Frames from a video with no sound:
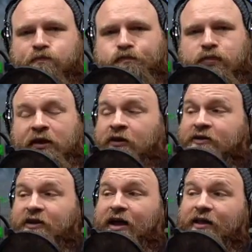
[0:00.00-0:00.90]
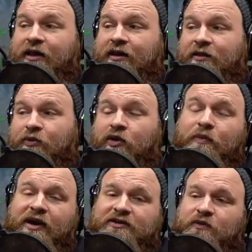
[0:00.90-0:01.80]
it looked a lot like the
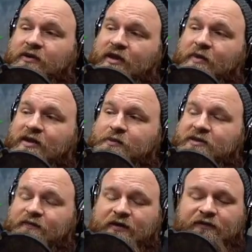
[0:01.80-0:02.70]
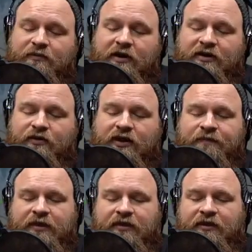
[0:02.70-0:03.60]
Protopasta one that they made specifically for the Mark III.
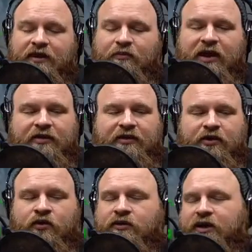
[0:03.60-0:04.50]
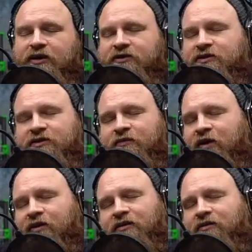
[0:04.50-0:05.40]
But yeah, the cooling is the
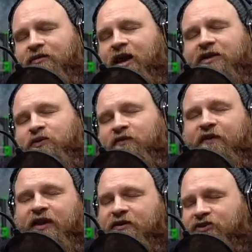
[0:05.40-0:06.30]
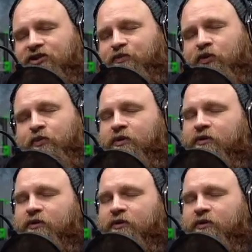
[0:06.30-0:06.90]
Noctua fan is just poop.